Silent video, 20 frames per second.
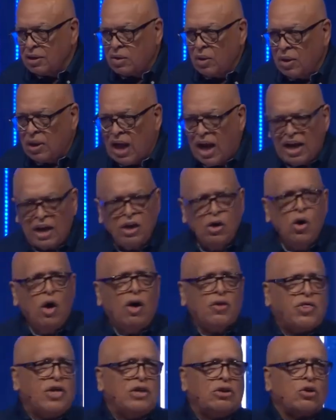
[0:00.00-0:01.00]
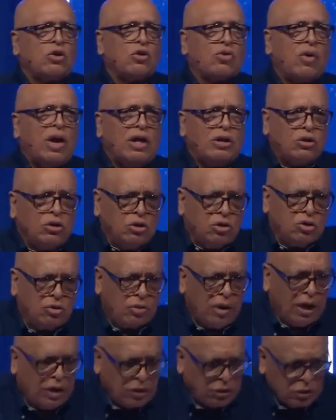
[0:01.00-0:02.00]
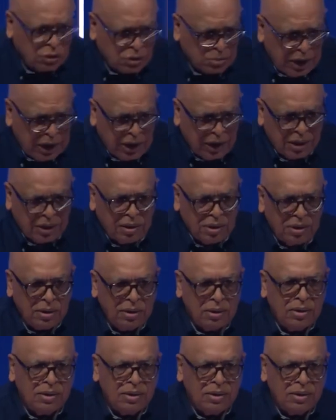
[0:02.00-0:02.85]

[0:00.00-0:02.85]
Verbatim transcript: We quote, I can do all things in Christ who strengthens me.